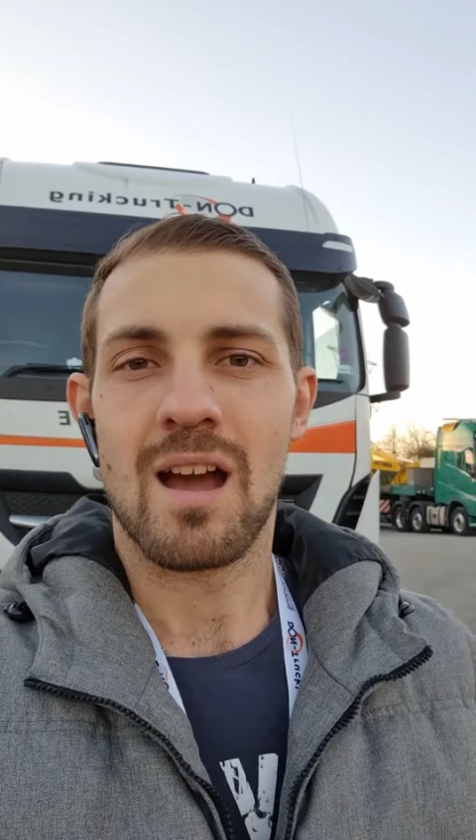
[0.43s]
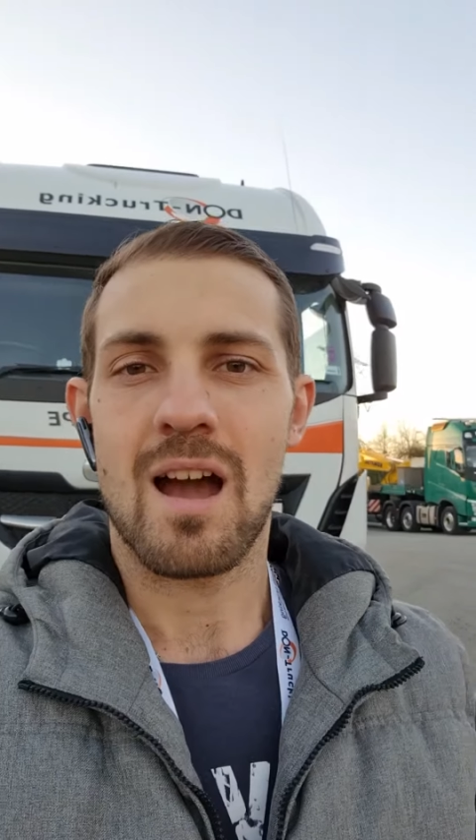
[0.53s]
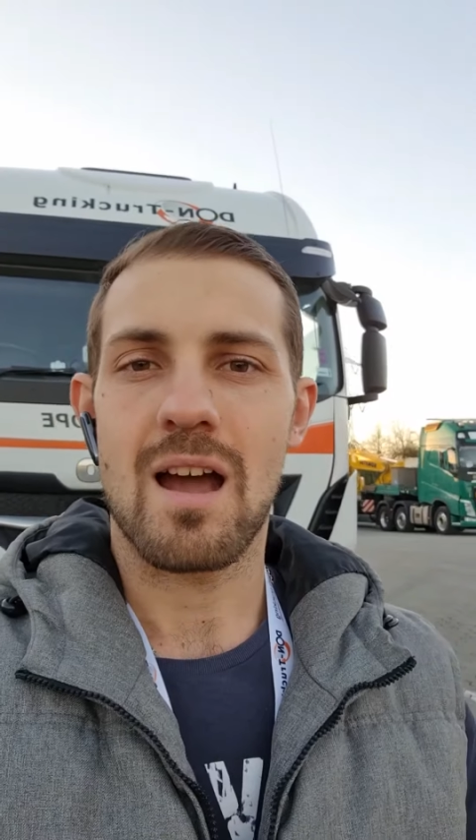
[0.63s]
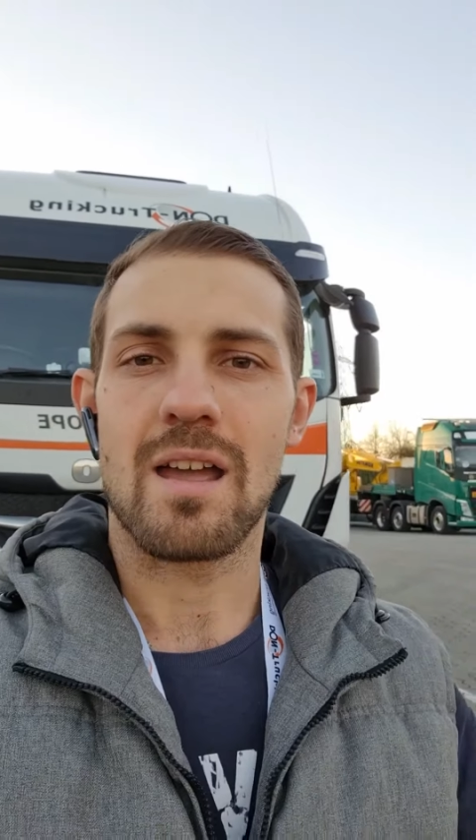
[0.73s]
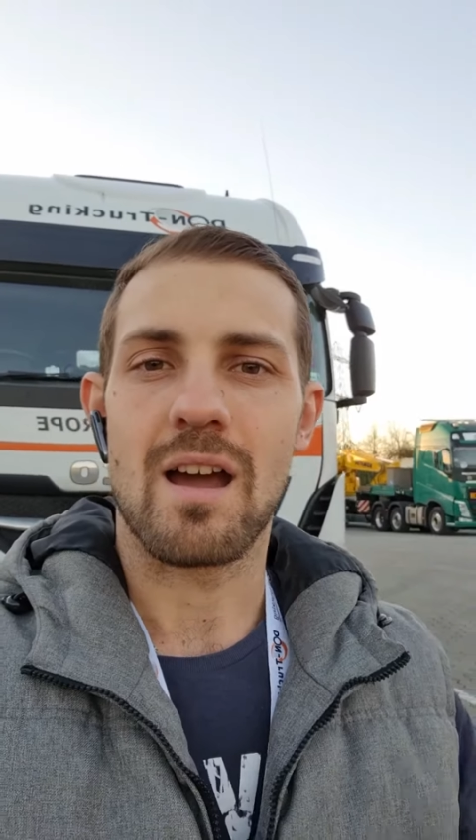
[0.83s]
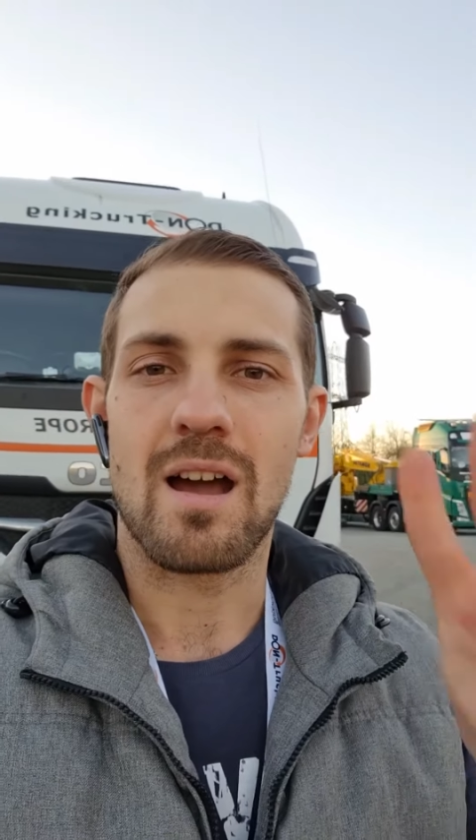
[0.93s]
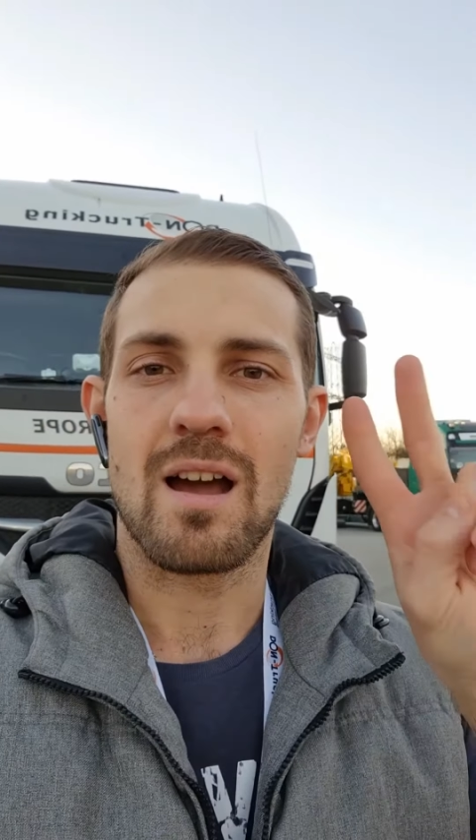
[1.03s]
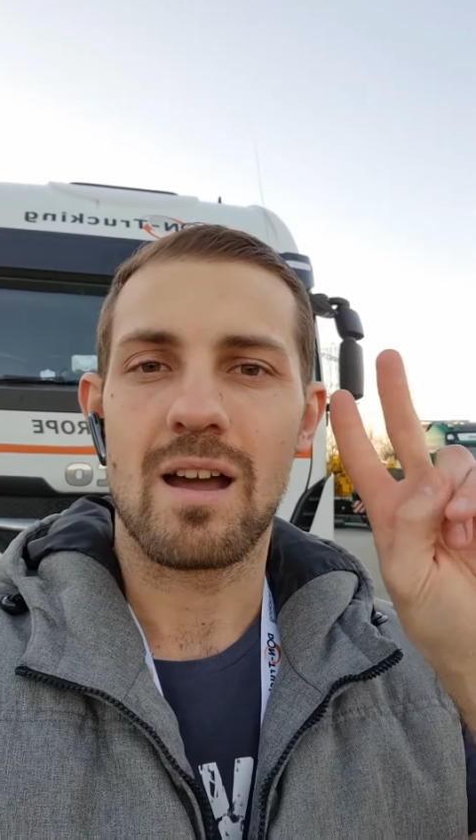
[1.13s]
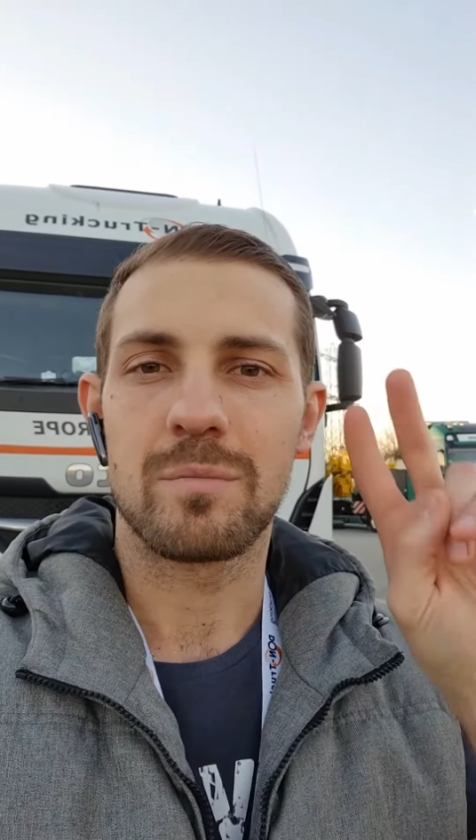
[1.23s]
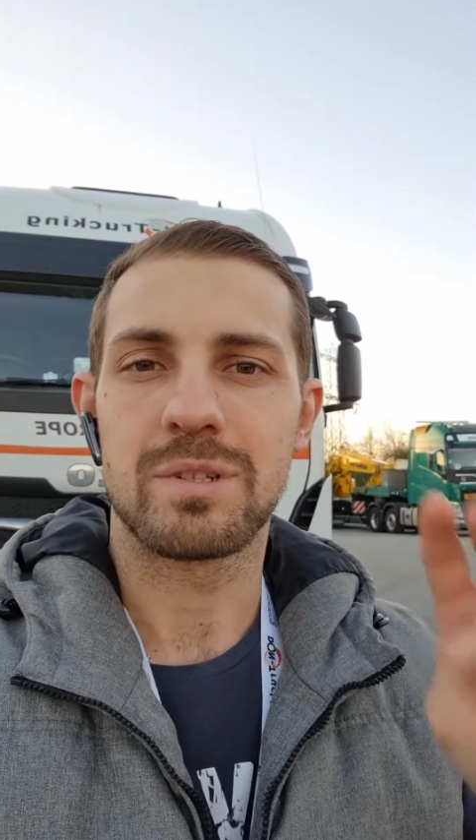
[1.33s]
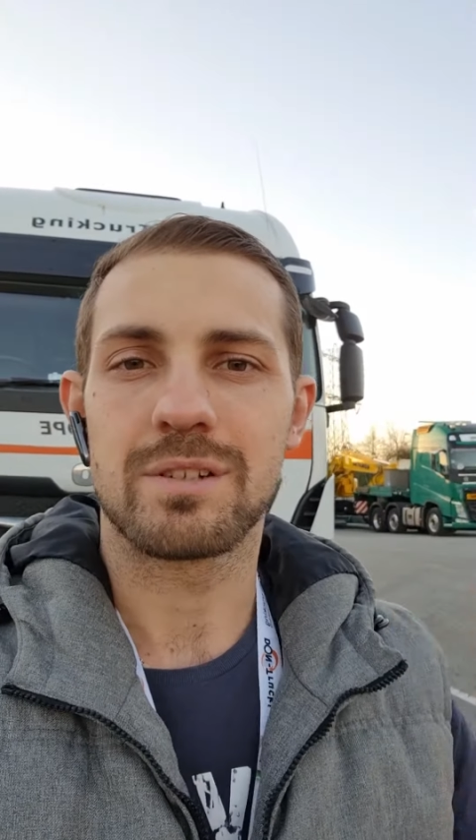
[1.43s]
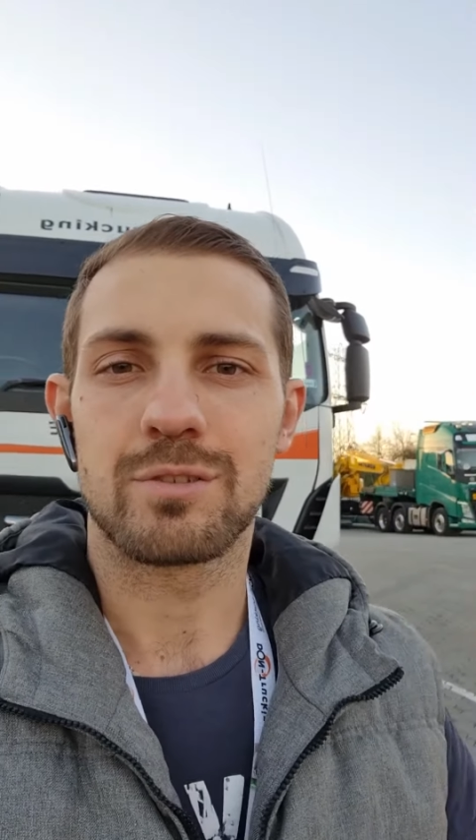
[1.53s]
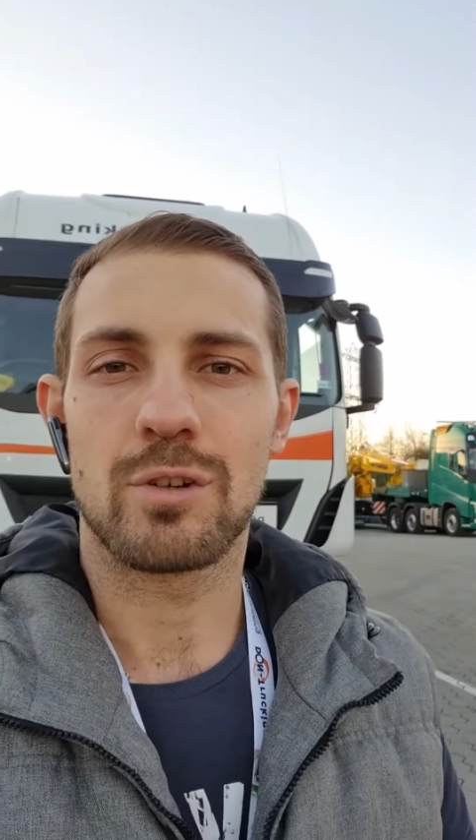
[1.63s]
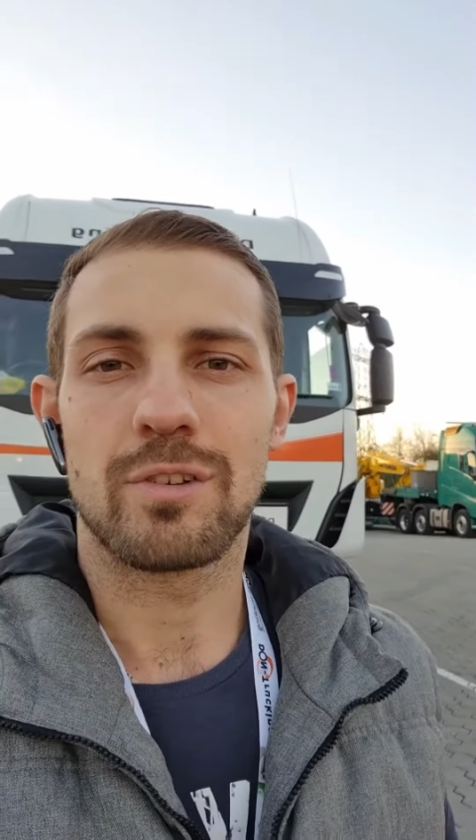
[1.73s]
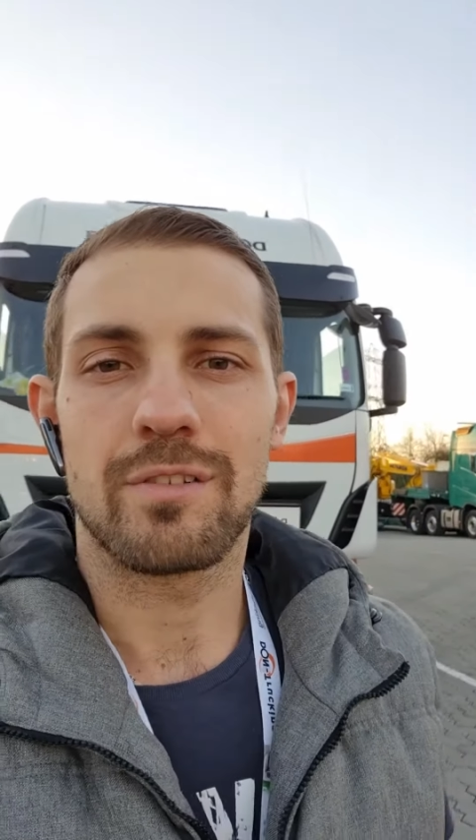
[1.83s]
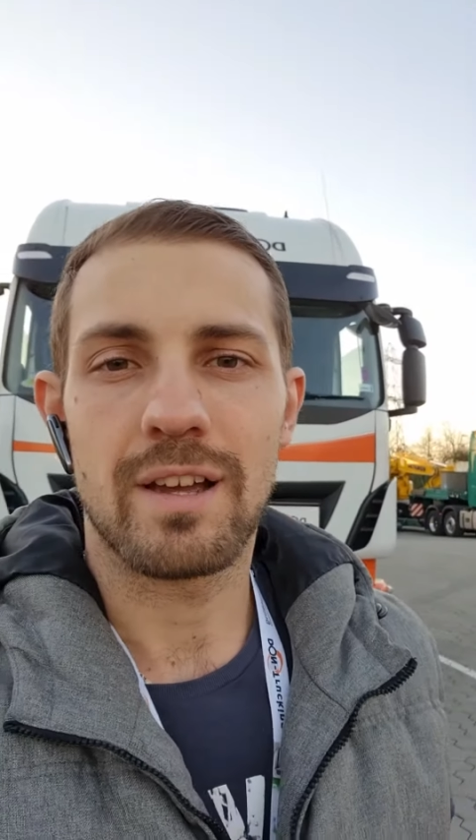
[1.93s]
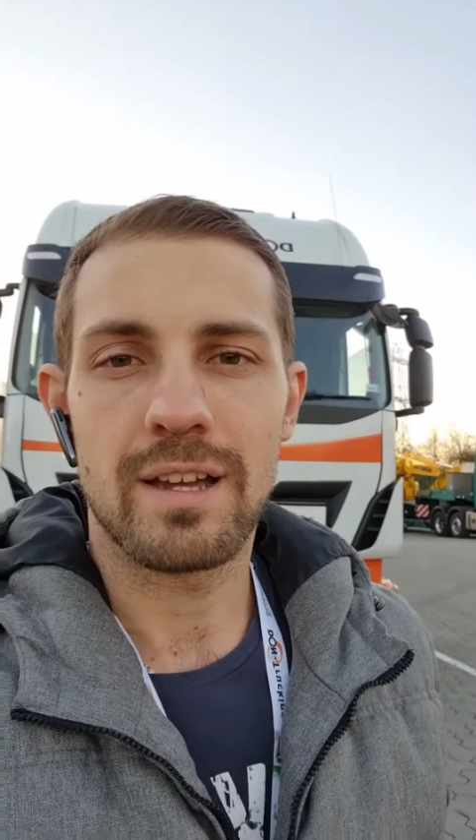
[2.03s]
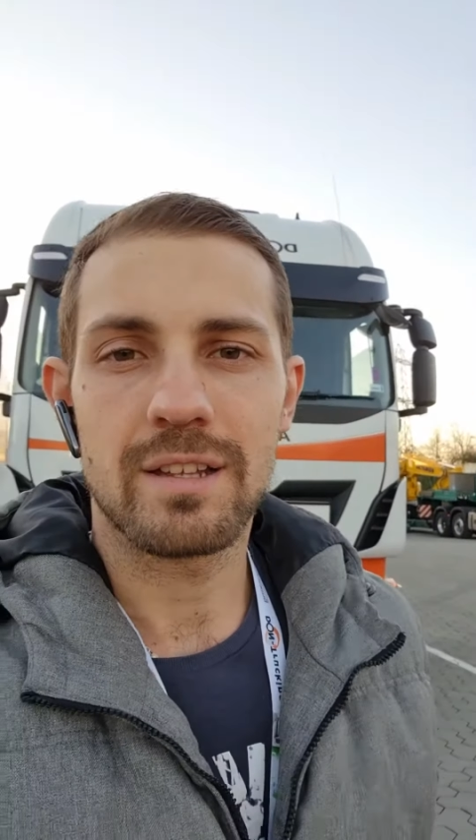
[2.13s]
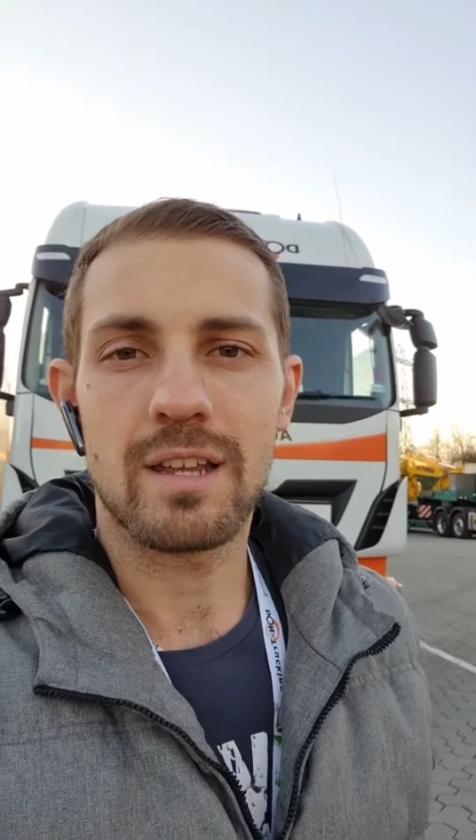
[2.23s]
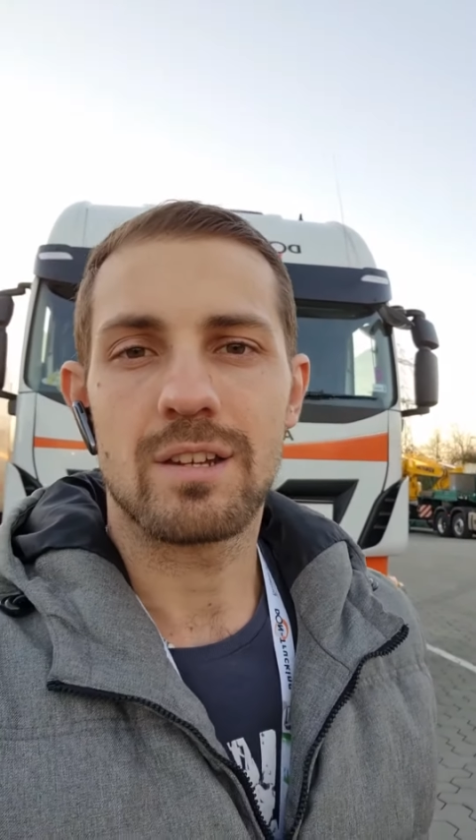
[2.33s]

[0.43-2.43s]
Hi, I am Derev Sovyevhen